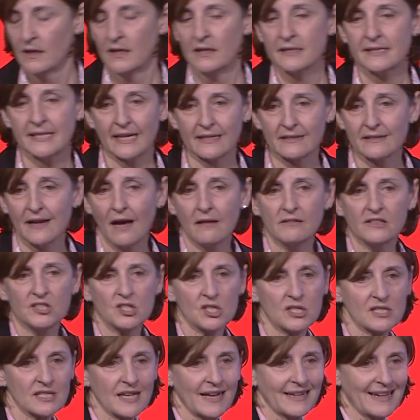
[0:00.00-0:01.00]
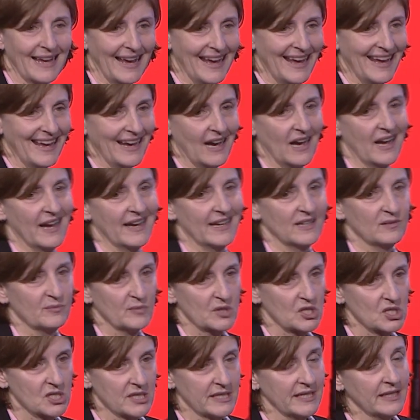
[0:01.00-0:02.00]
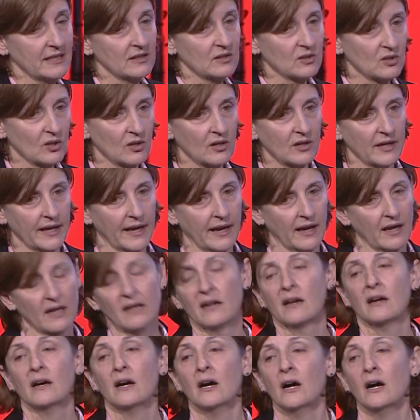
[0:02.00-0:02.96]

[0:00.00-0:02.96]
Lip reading: Technologies like AI and machine learning